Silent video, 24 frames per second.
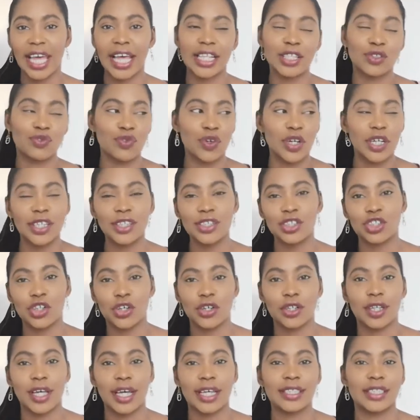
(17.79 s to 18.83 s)
It's really
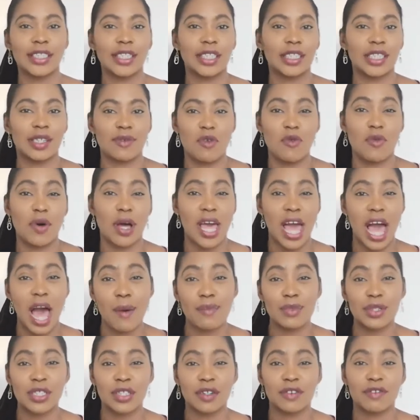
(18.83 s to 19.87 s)
showcasing some of my
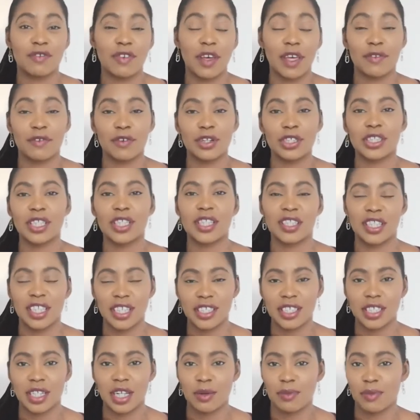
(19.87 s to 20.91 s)
Amazon favorites and
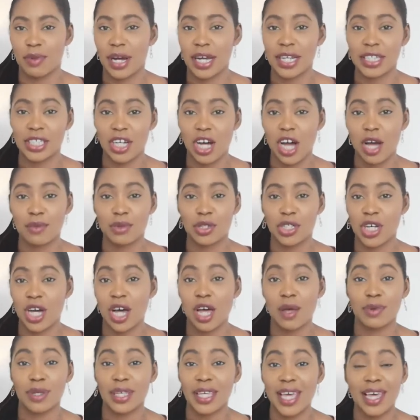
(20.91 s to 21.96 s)
things that I buy time and
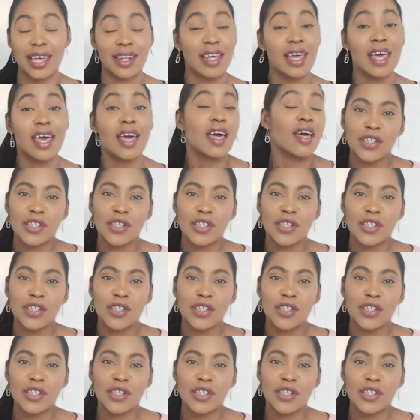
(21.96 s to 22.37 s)
time again.